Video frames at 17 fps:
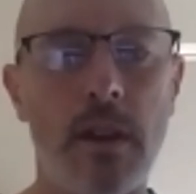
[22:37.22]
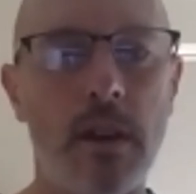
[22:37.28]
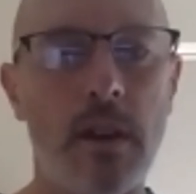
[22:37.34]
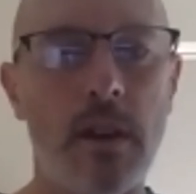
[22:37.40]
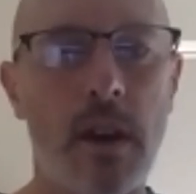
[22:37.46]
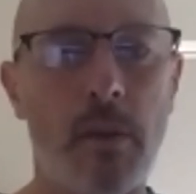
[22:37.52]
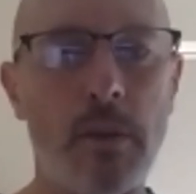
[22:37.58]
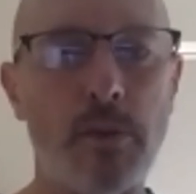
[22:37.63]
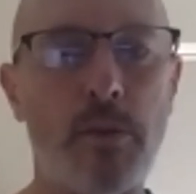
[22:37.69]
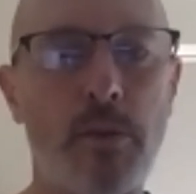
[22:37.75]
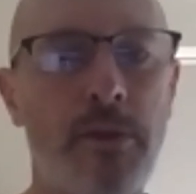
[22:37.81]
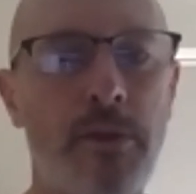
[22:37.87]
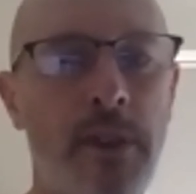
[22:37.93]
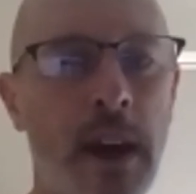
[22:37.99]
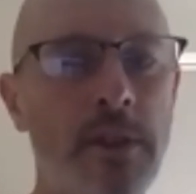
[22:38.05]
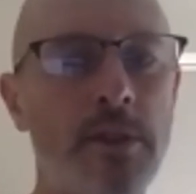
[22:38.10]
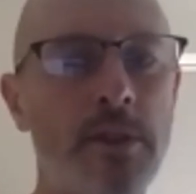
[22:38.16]
almost
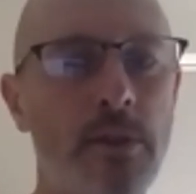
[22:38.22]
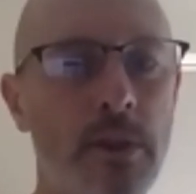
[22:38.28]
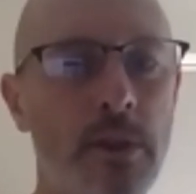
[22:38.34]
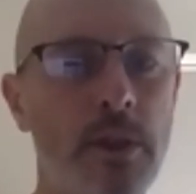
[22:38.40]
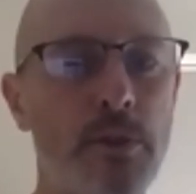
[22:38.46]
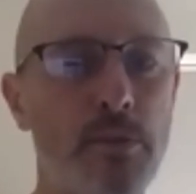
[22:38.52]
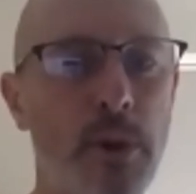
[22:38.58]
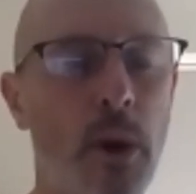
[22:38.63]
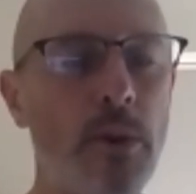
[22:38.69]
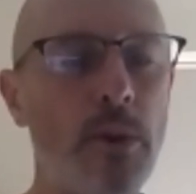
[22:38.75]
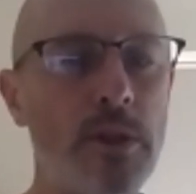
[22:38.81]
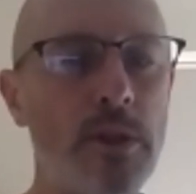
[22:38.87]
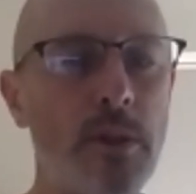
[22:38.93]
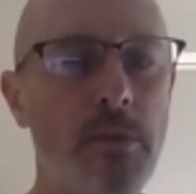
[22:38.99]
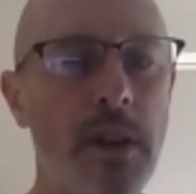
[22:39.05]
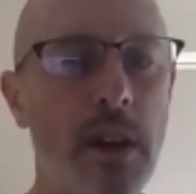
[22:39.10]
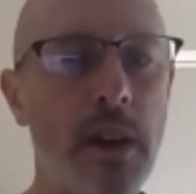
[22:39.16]
professional in his approach
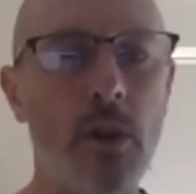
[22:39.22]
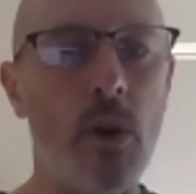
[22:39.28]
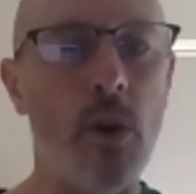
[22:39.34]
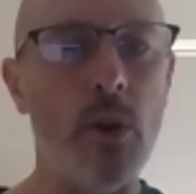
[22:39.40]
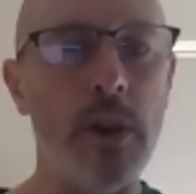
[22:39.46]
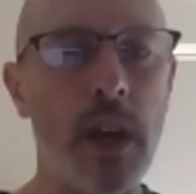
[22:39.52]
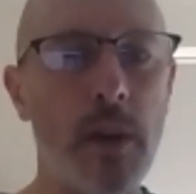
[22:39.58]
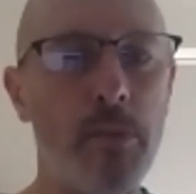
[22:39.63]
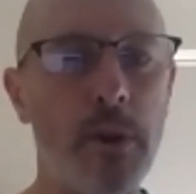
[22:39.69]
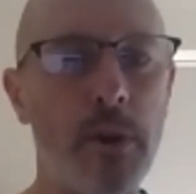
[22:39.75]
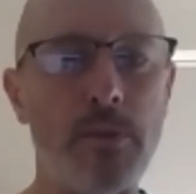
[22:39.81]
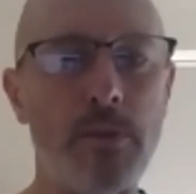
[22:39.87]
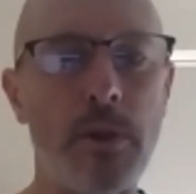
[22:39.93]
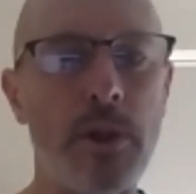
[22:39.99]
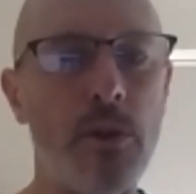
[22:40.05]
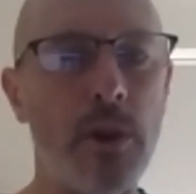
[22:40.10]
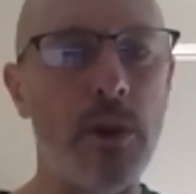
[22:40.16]
to being a goalkeeper. He's
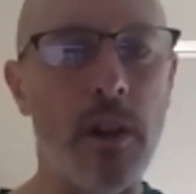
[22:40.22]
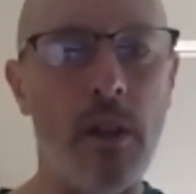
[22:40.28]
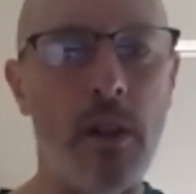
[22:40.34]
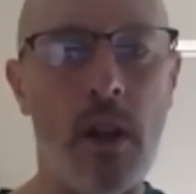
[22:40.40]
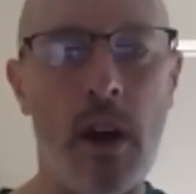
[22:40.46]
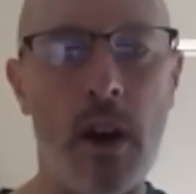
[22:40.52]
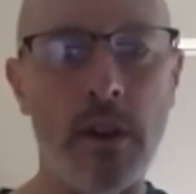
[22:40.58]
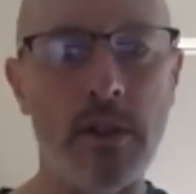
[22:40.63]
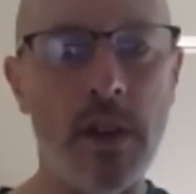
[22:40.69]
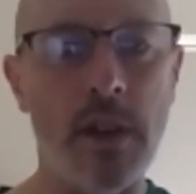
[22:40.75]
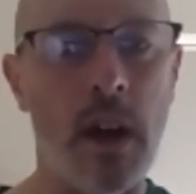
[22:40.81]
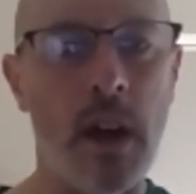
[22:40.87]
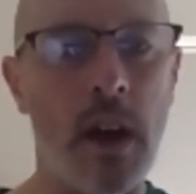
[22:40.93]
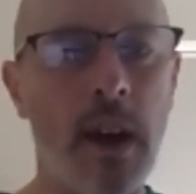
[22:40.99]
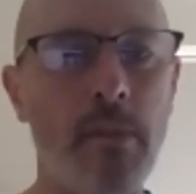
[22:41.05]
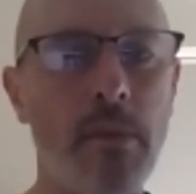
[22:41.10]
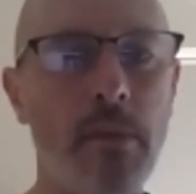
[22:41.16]
been doing it a long
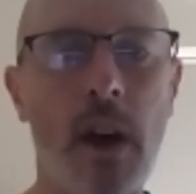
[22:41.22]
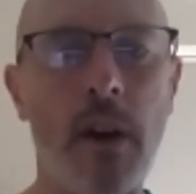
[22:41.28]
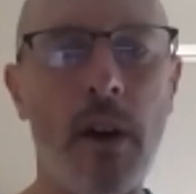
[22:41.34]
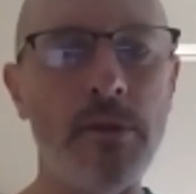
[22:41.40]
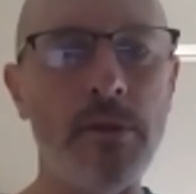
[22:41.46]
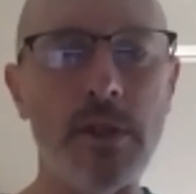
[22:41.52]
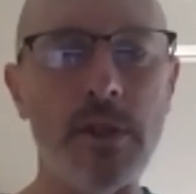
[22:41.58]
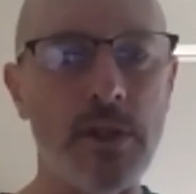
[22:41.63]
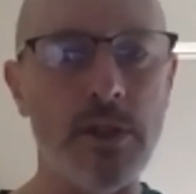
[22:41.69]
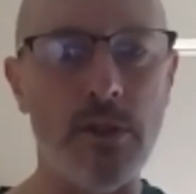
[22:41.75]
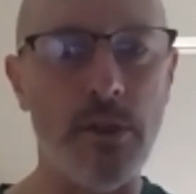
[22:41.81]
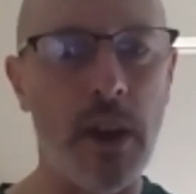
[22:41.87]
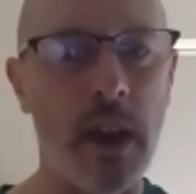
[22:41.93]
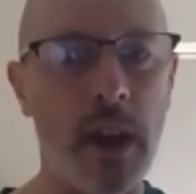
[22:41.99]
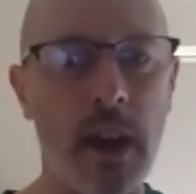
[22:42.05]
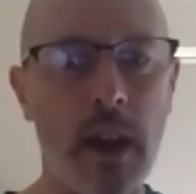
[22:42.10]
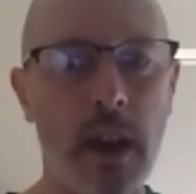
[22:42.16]
time, loves to
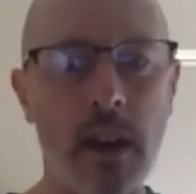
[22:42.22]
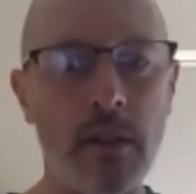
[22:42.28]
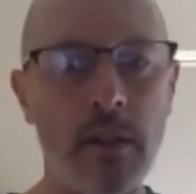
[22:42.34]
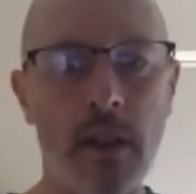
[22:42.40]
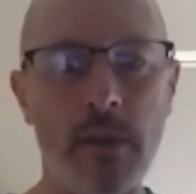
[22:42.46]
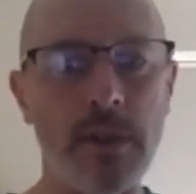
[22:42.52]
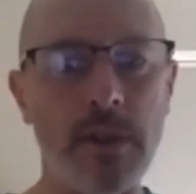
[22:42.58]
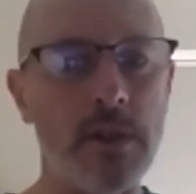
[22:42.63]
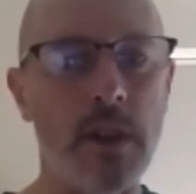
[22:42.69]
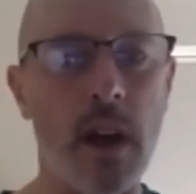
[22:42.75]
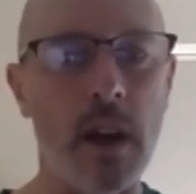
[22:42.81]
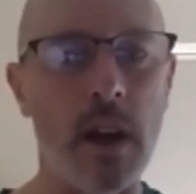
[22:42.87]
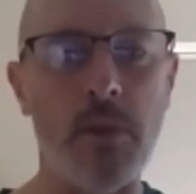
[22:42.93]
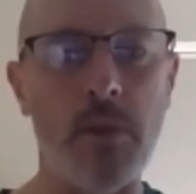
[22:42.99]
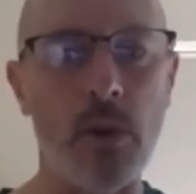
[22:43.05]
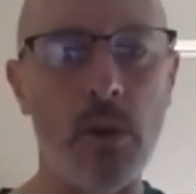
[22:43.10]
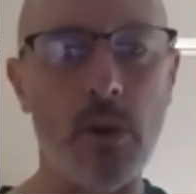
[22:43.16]
train, loves to talk
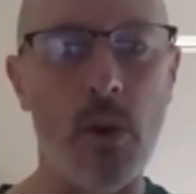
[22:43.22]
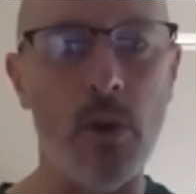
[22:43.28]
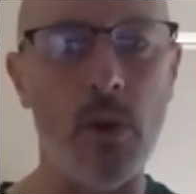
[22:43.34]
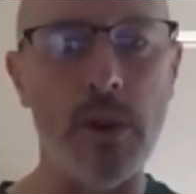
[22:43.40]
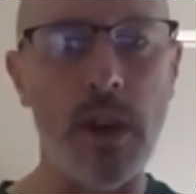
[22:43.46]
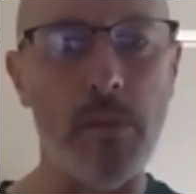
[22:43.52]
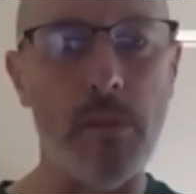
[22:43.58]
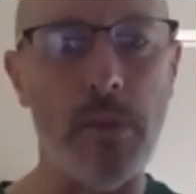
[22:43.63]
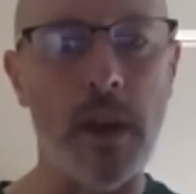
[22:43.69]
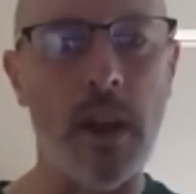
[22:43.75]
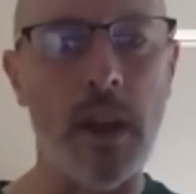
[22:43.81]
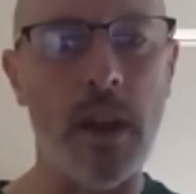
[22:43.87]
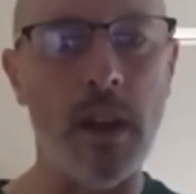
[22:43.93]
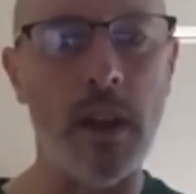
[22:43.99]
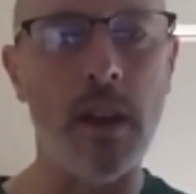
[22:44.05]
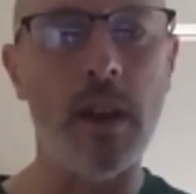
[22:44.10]
about goalkeeping.